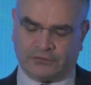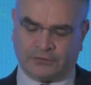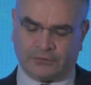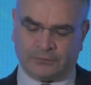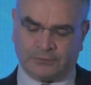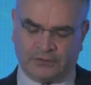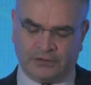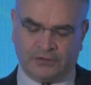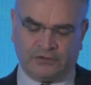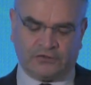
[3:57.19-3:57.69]

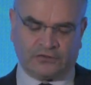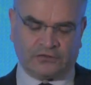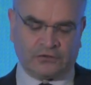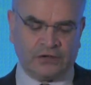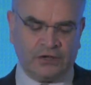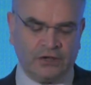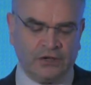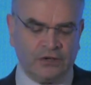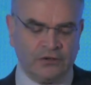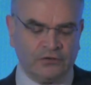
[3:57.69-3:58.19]
compete,
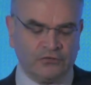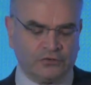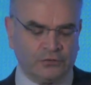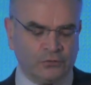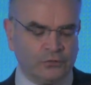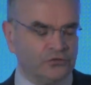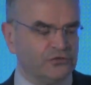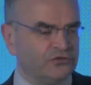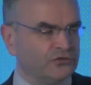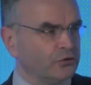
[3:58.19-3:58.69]
to
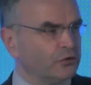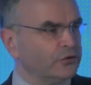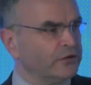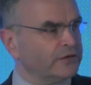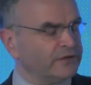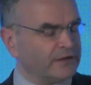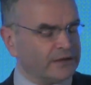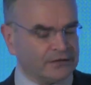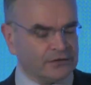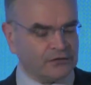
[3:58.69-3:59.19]
ensure
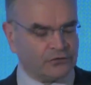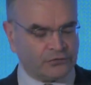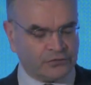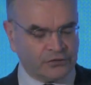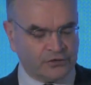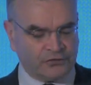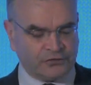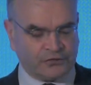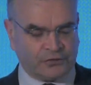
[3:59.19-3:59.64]
that increased